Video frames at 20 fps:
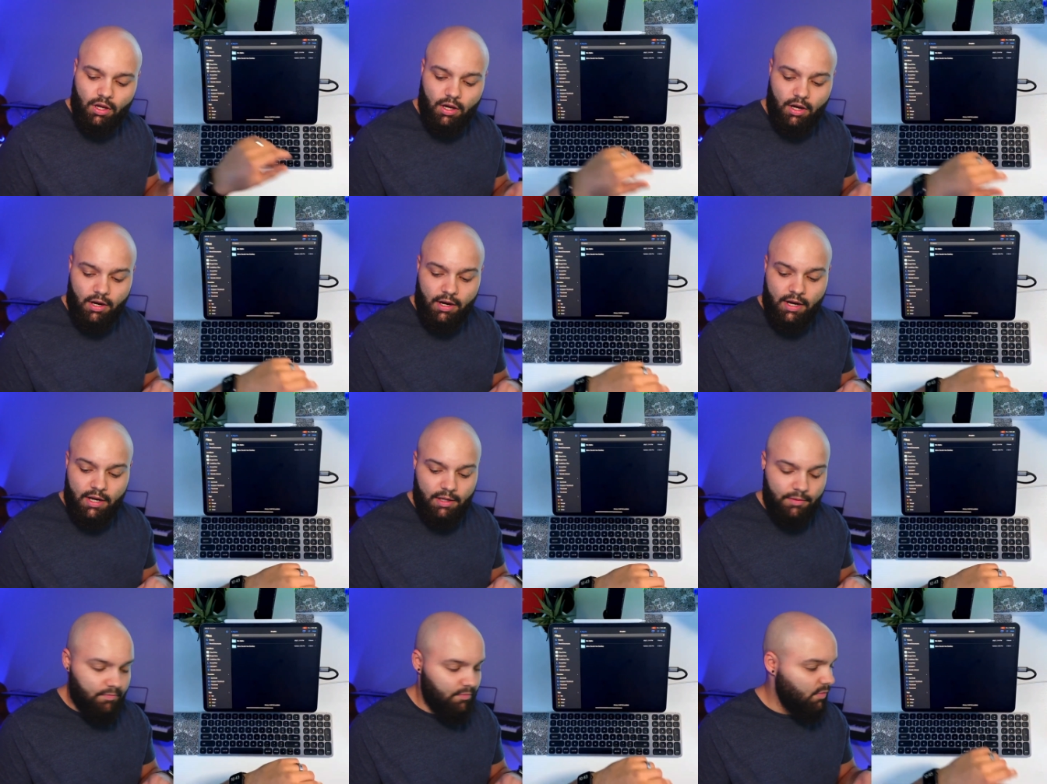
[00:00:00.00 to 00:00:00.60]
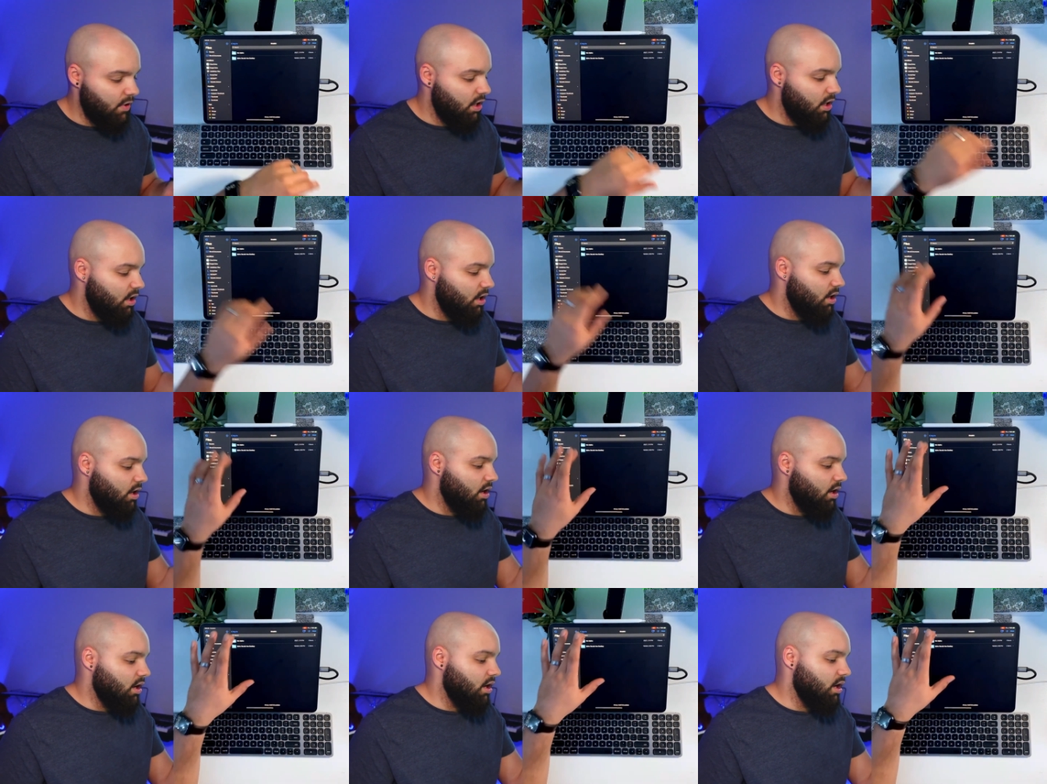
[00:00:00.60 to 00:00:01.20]
All right,
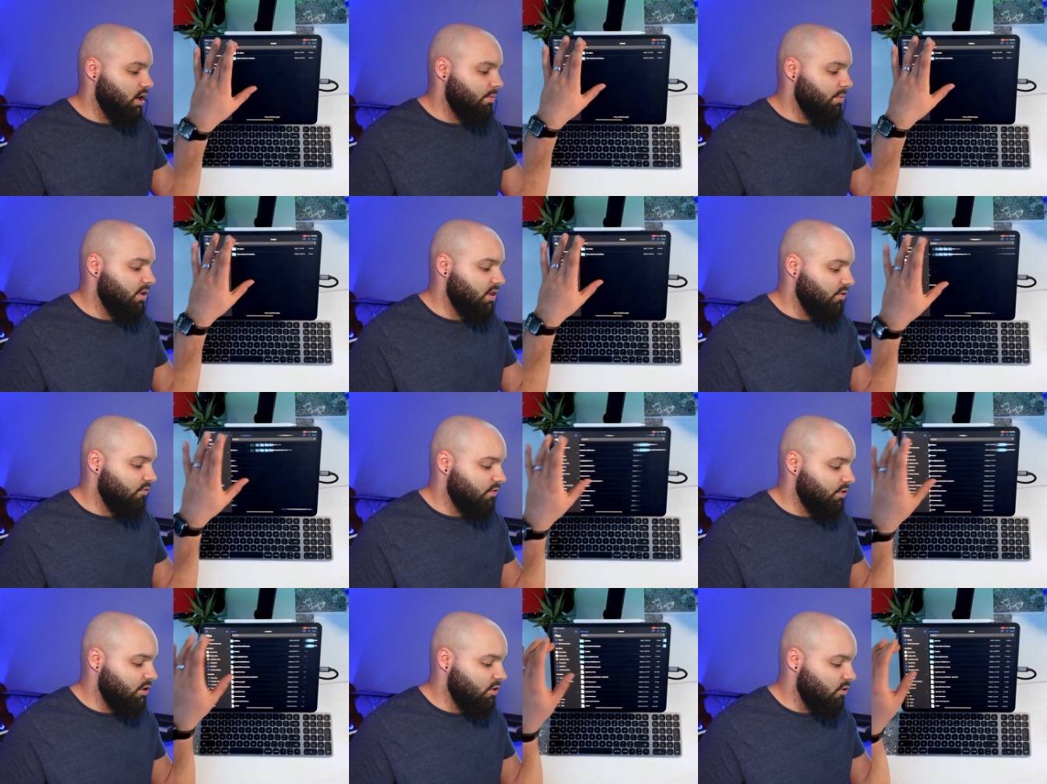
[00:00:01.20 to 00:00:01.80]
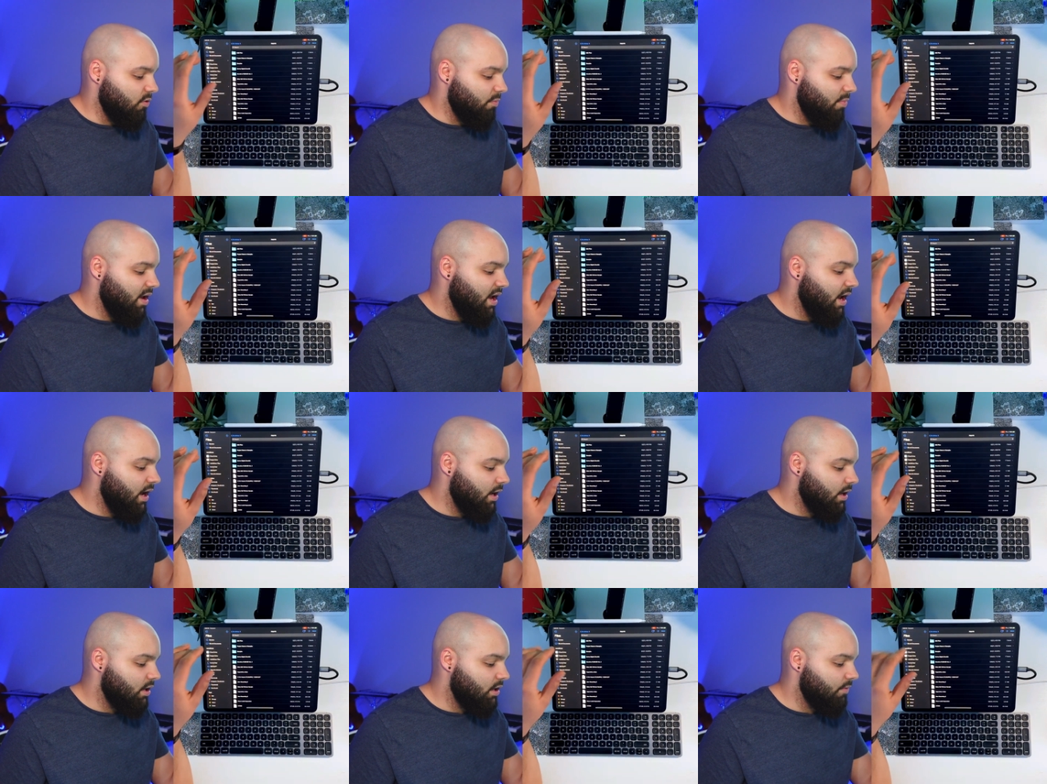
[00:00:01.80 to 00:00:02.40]
and if we go
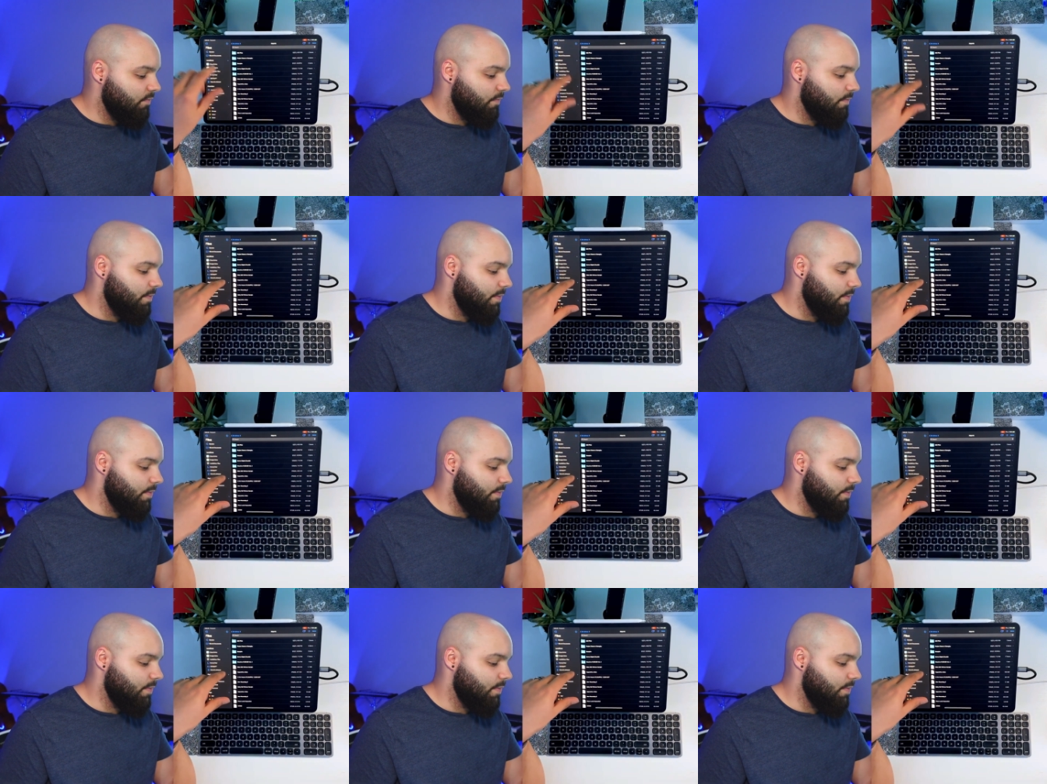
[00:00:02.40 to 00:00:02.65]
back,